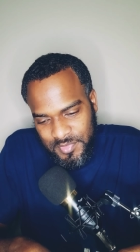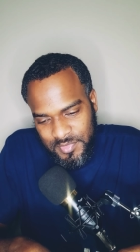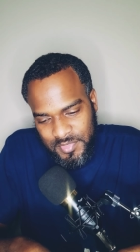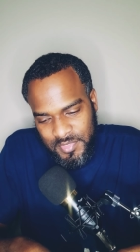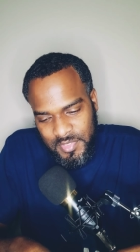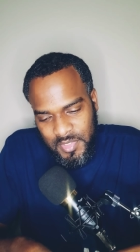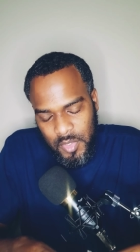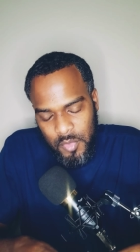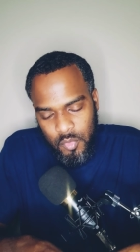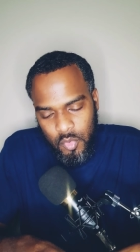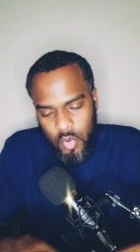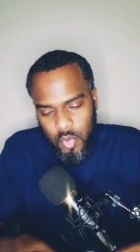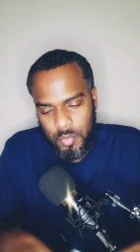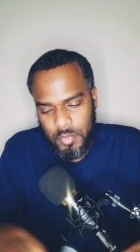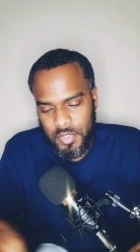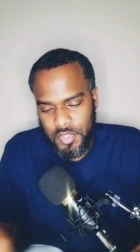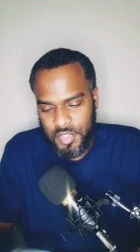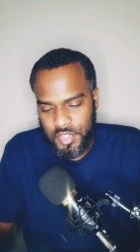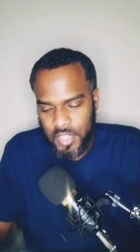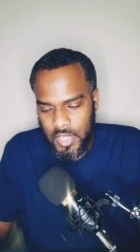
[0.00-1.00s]

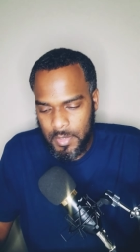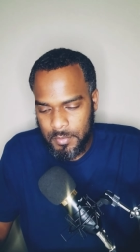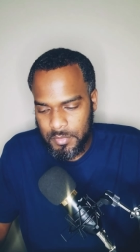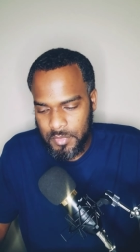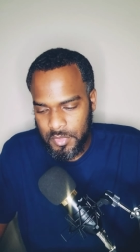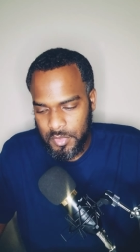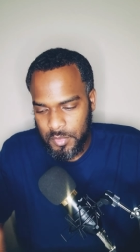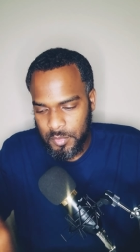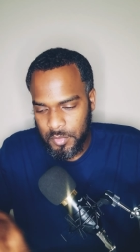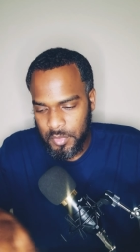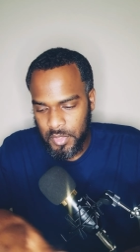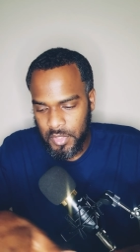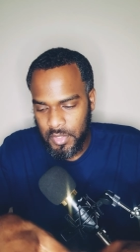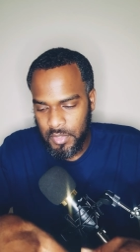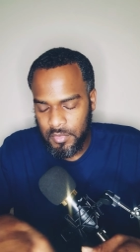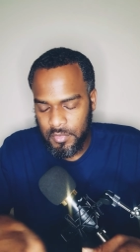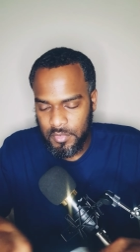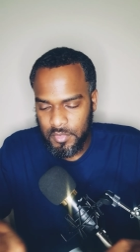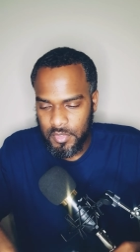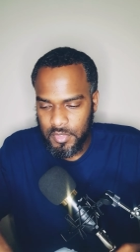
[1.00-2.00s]
Romans chapter
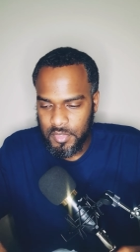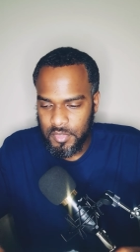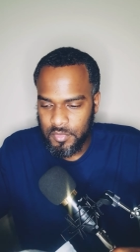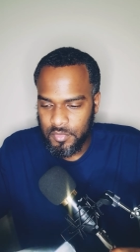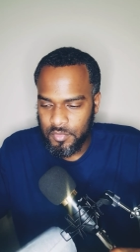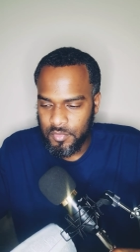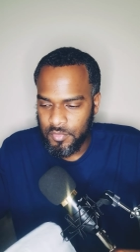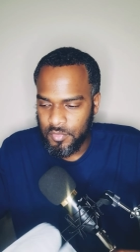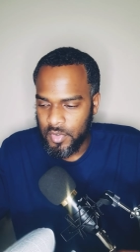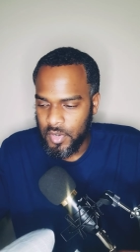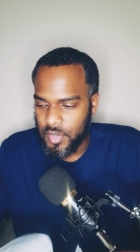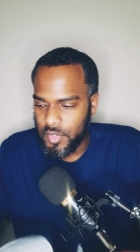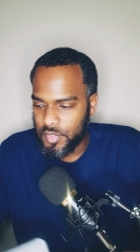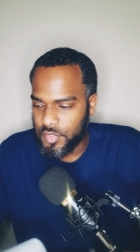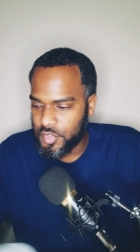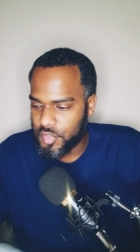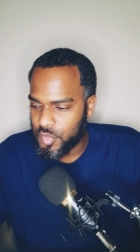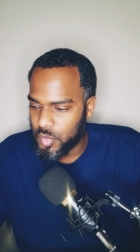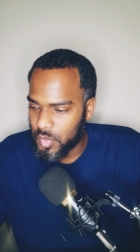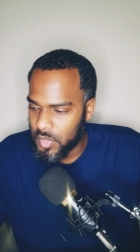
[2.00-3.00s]
3 verse
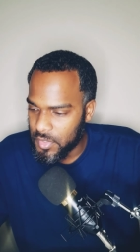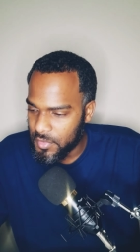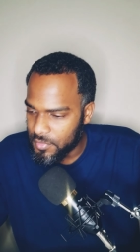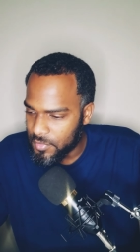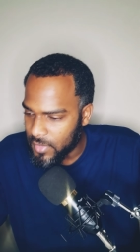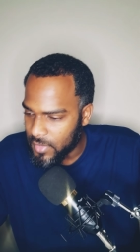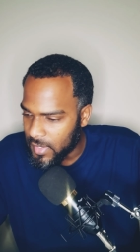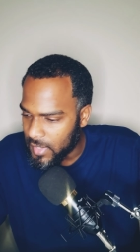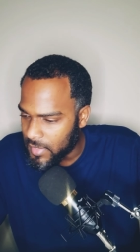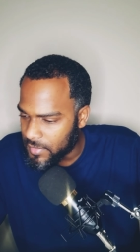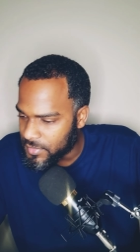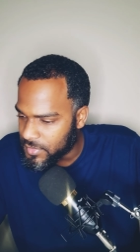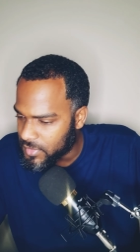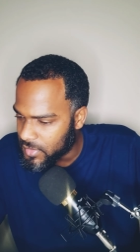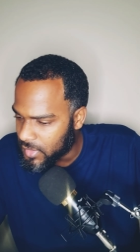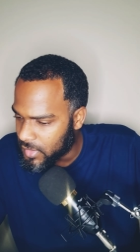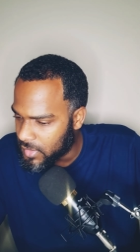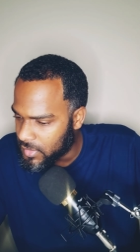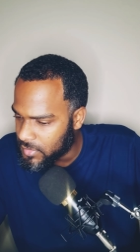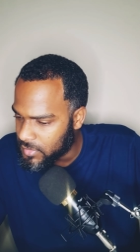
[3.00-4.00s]
25
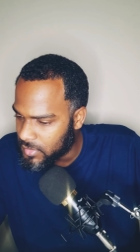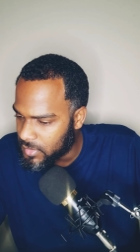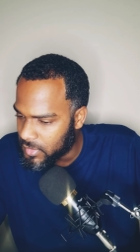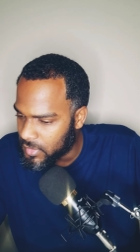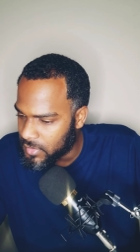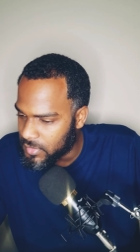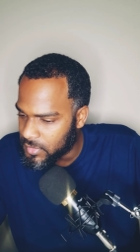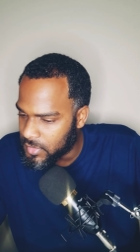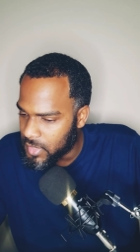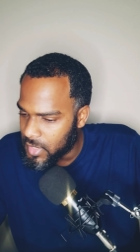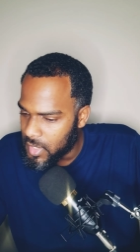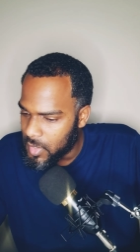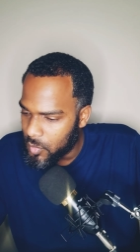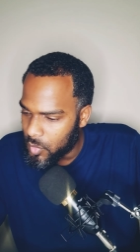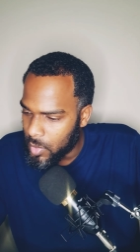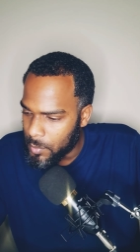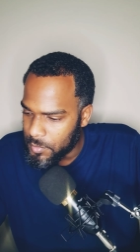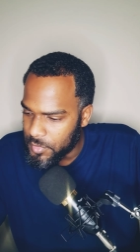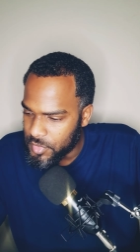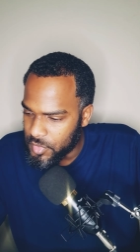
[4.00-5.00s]
says this. Well,
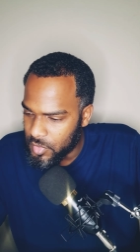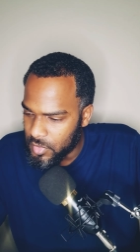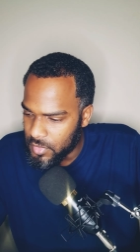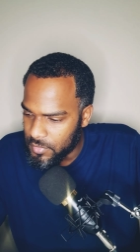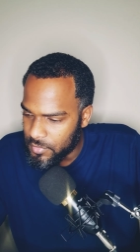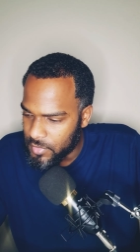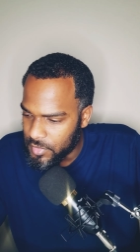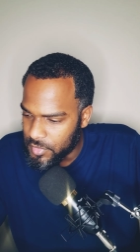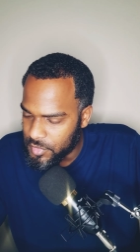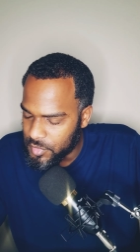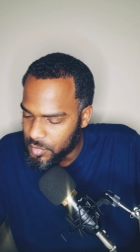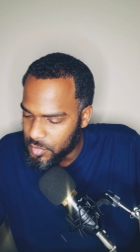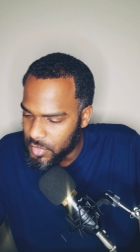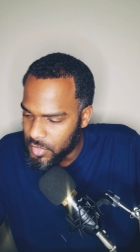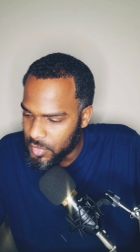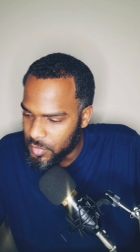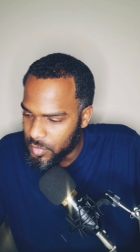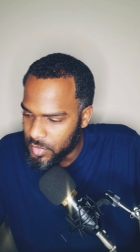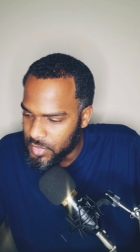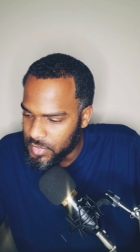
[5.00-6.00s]
I'm going to start at verse
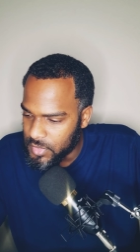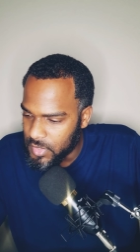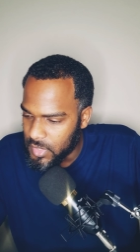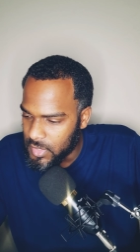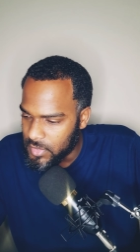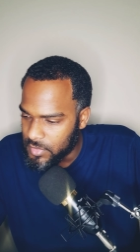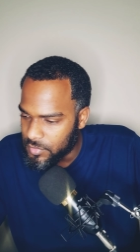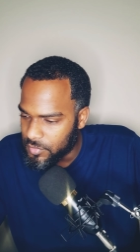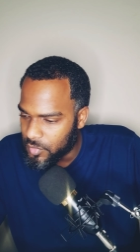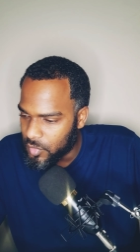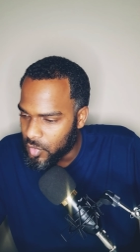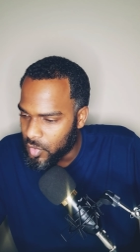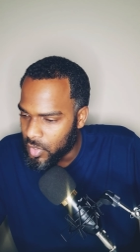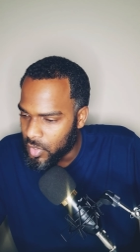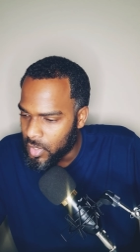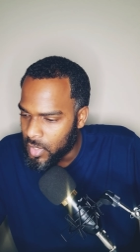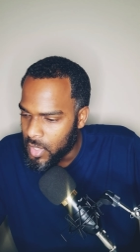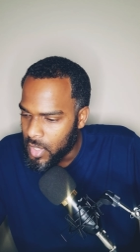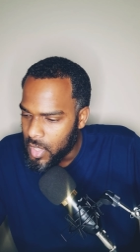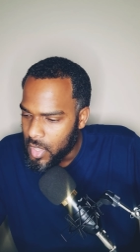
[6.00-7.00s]
23. says,
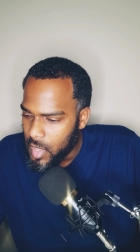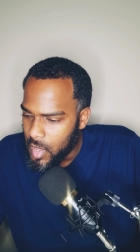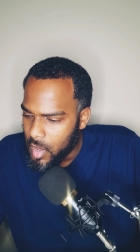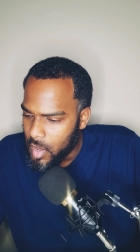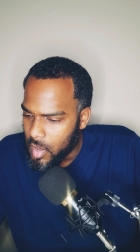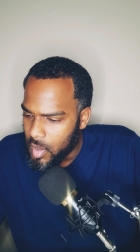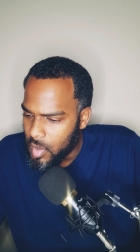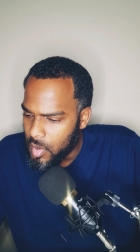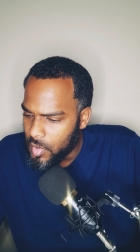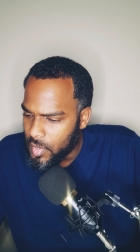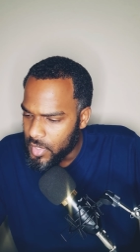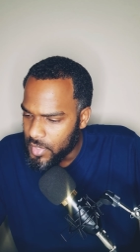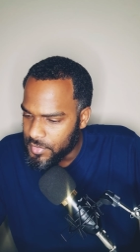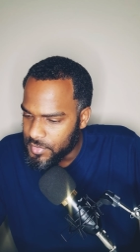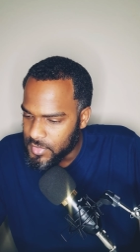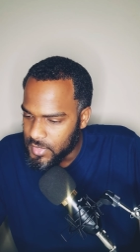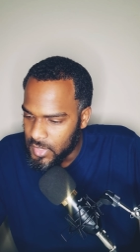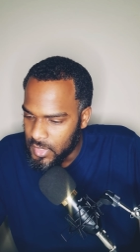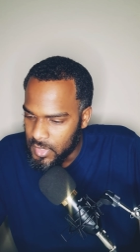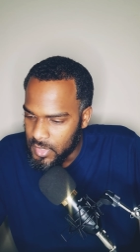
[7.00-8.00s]
For all have
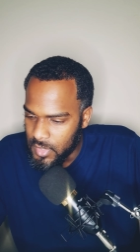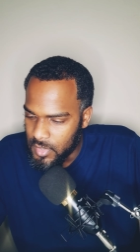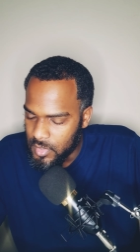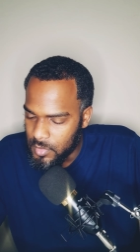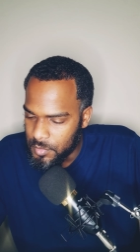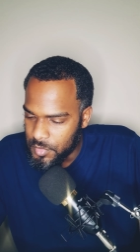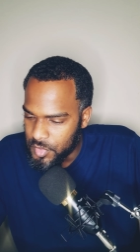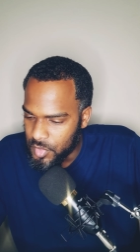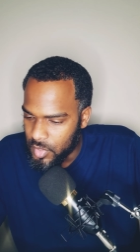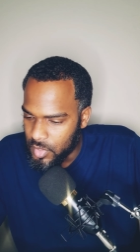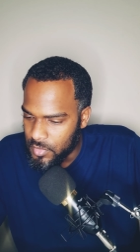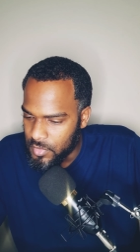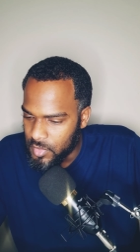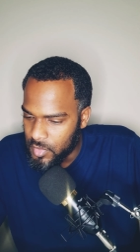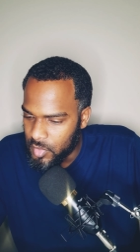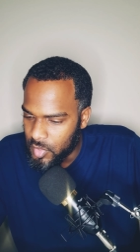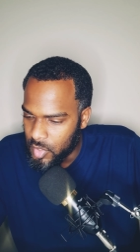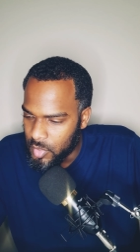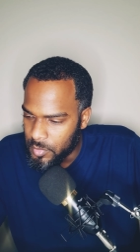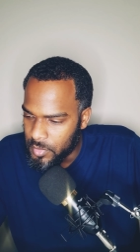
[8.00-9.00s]
seen and come short of the
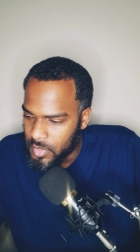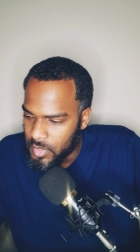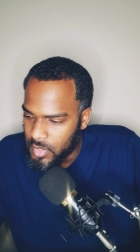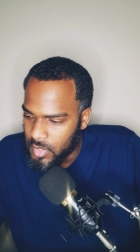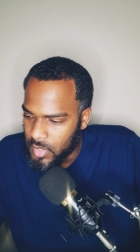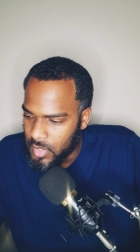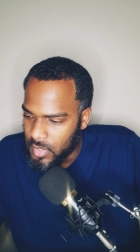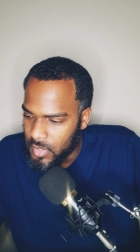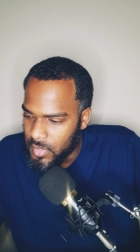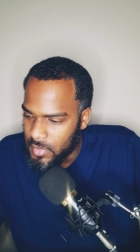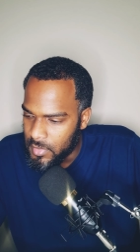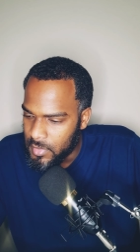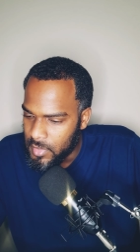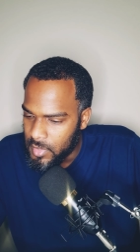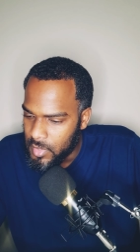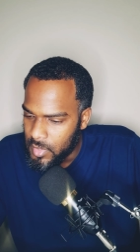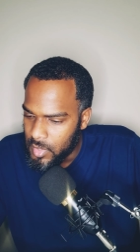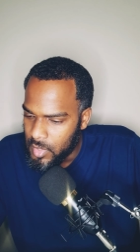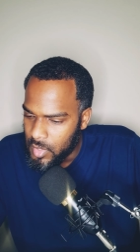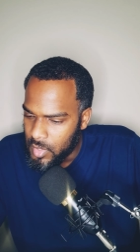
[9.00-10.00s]
glory of God.
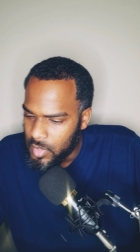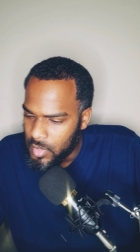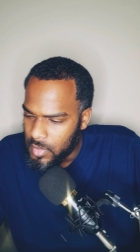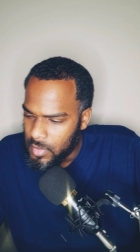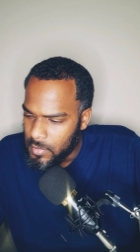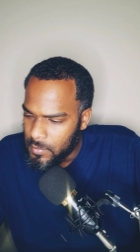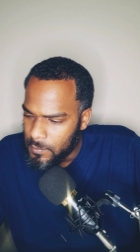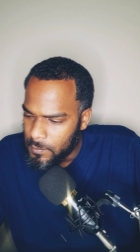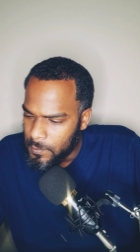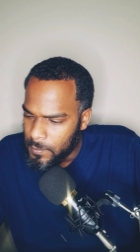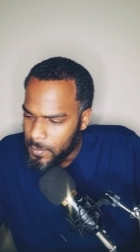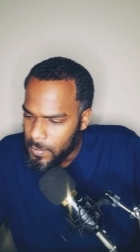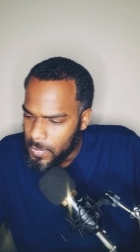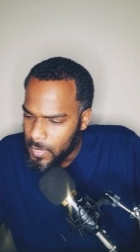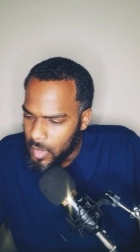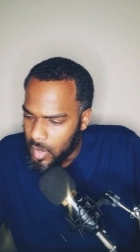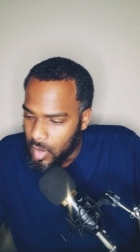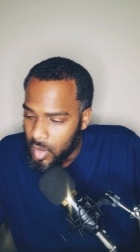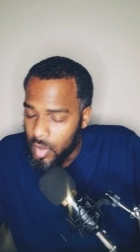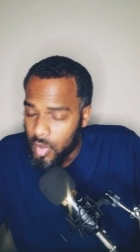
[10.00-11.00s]

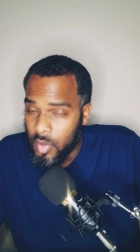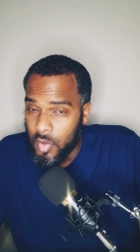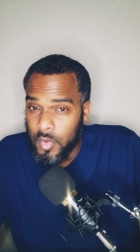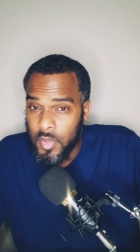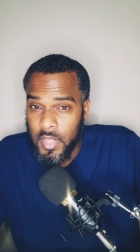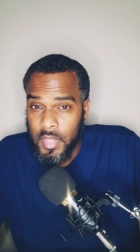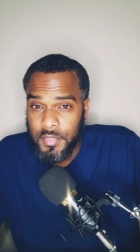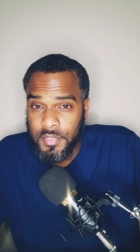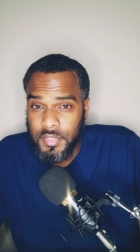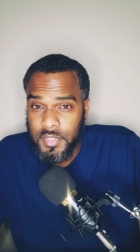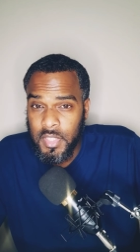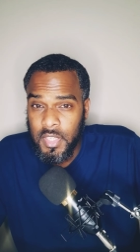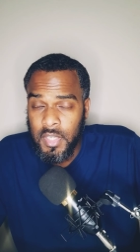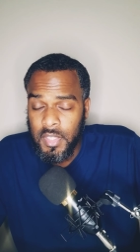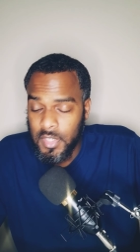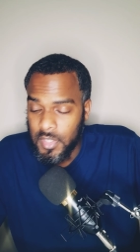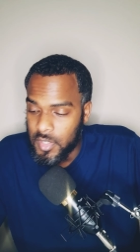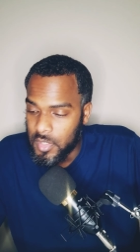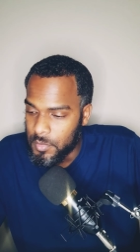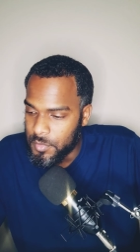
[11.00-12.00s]
All have seen
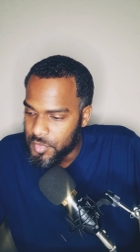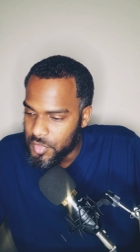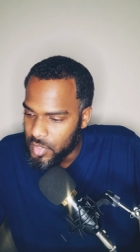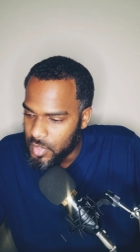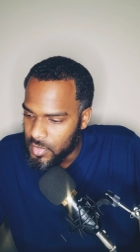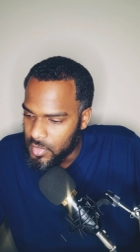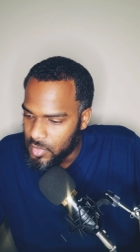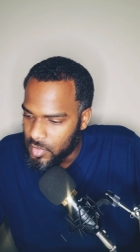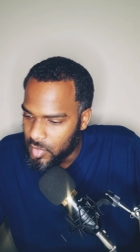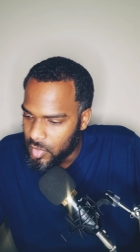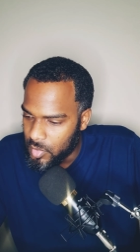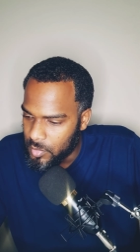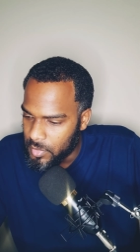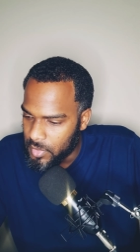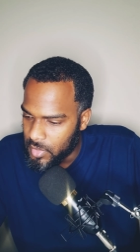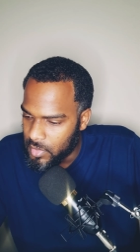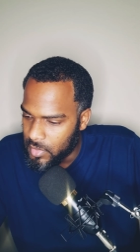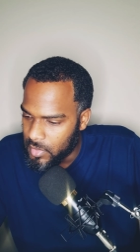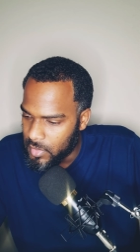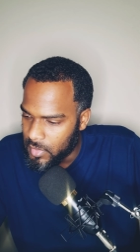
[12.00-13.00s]
and come short of the glory of
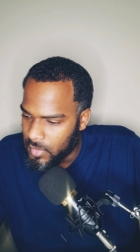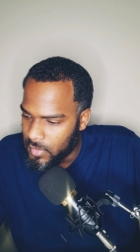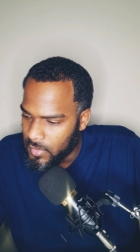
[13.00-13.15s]
God,